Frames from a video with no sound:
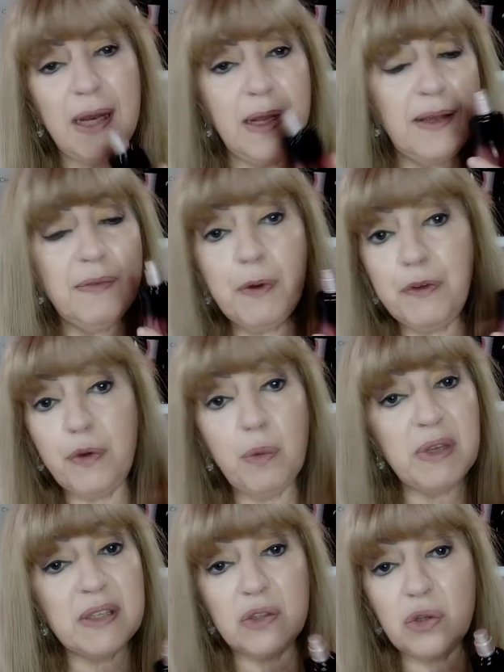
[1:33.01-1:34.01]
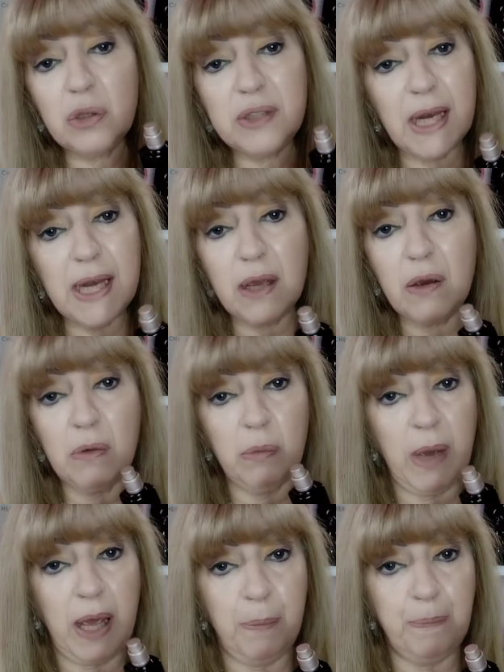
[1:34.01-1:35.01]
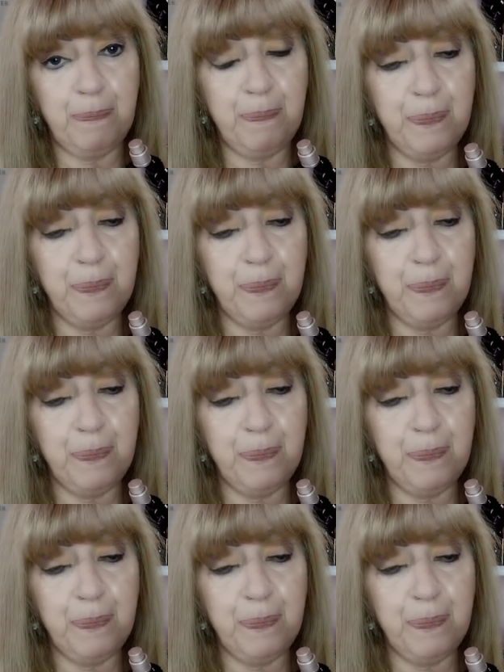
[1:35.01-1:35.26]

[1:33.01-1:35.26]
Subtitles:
this perfume is totally Good Man.